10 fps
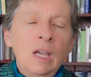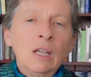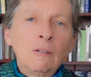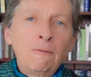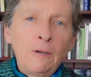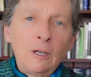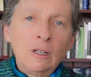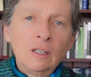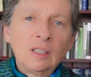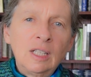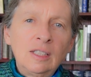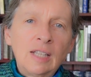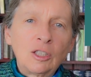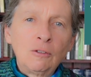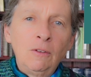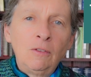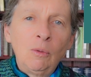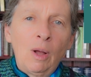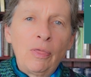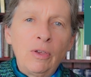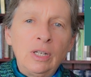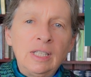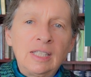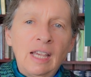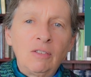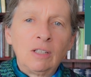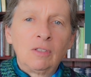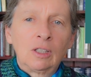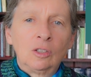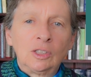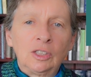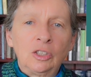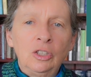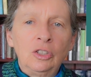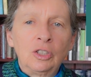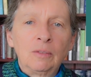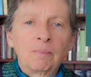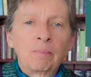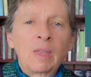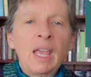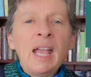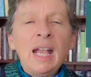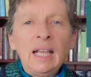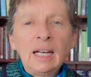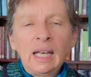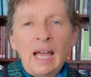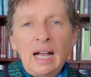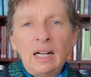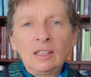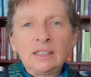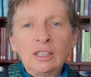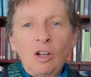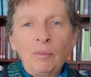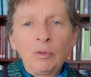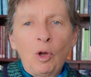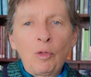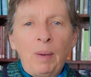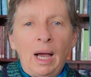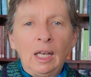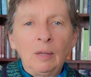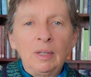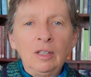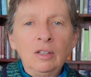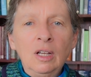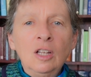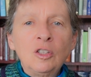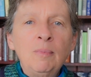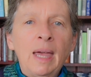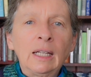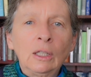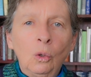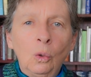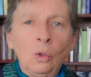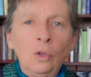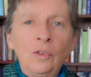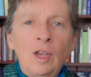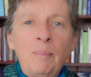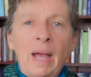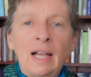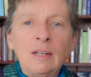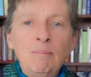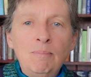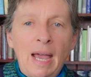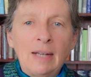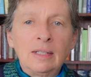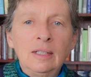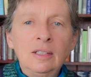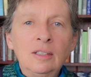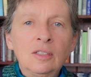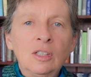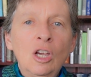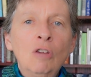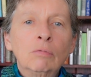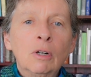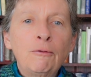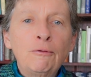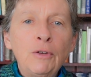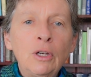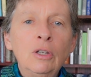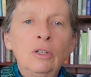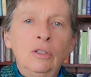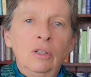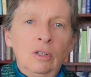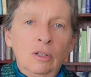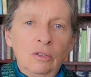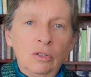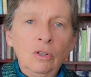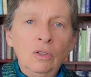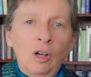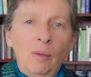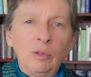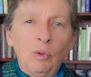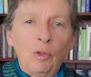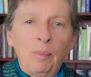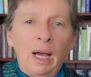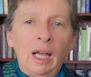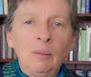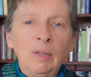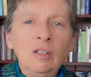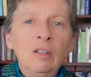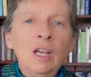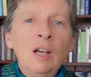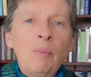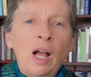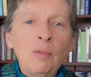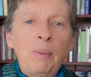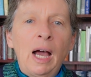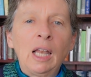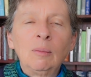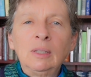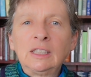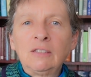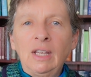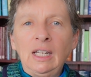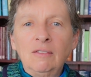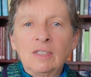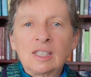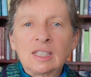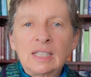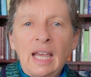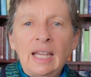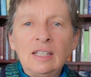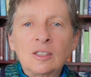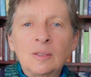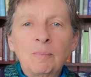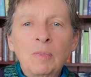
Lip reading: The first is section 51(37) of the Constitution. It allows the Commonwealth Parliament to make laws about matters referred to the Commonwealth Parliament by the parliaments of any of the states,